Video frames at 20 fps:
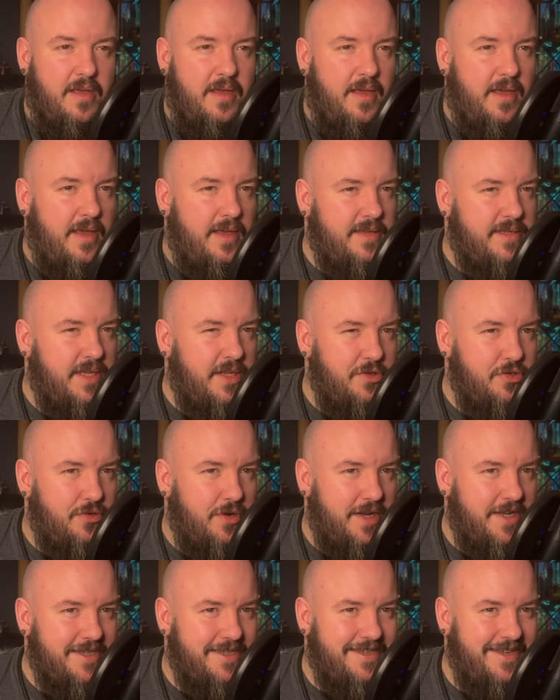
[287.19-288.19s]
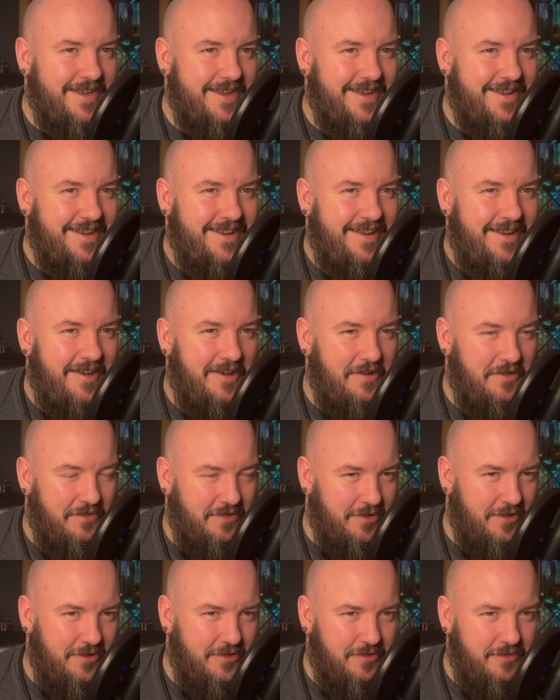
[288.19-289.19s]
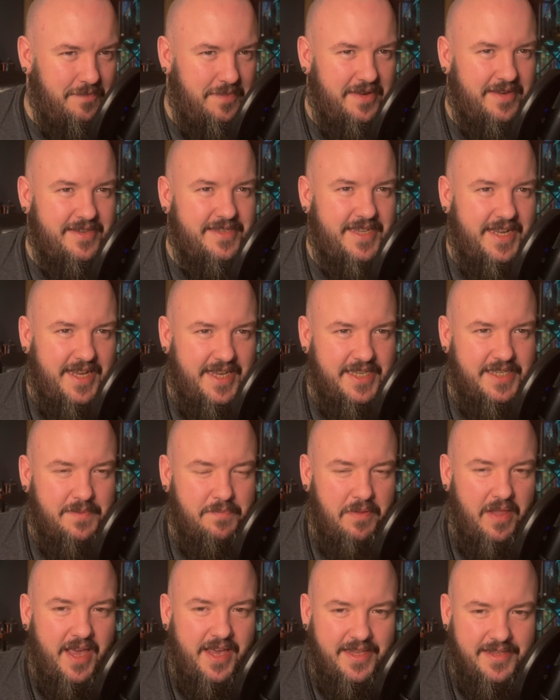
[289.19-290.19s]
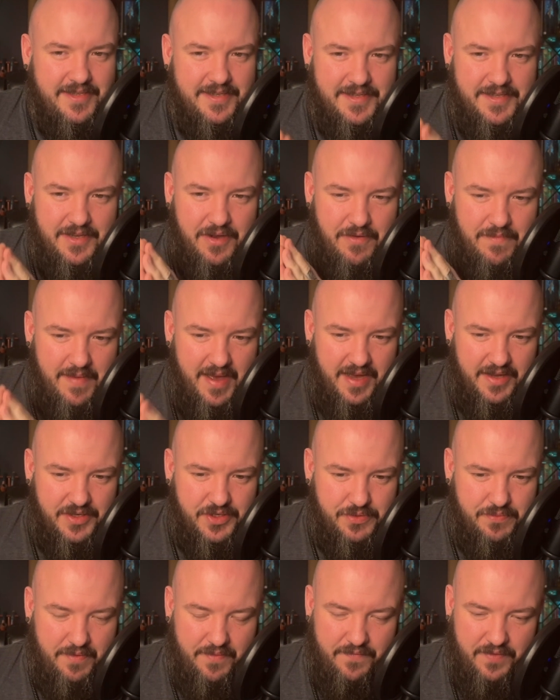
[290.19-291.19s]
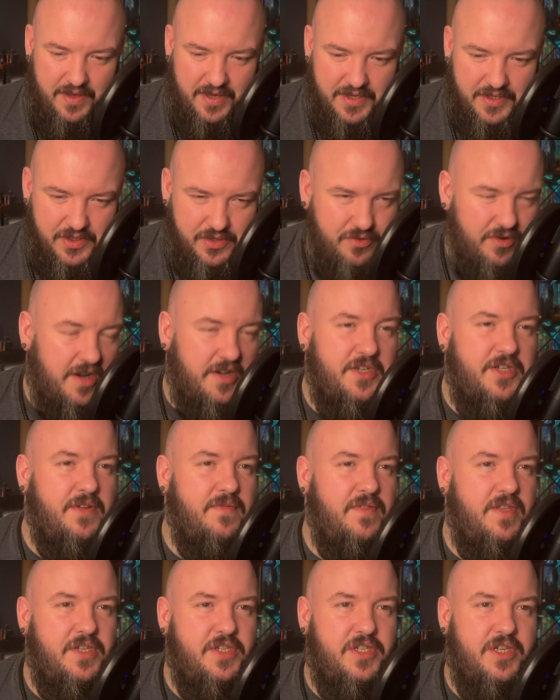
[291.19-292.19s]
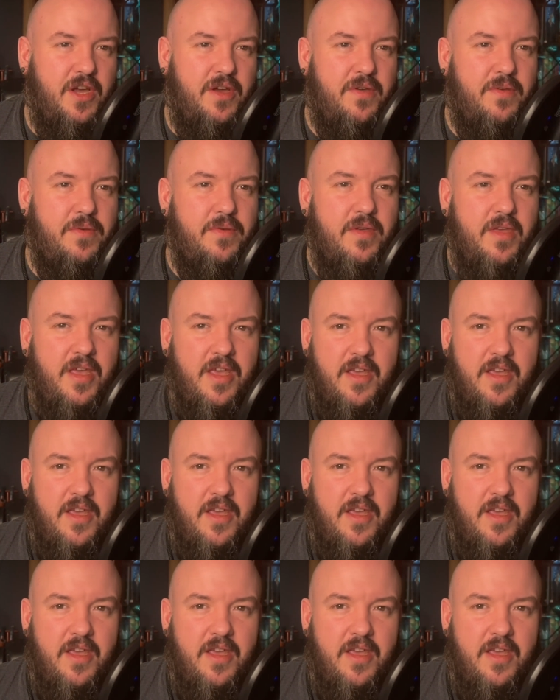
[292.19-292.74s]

is interesting overall because it explains so much with the construction of the show.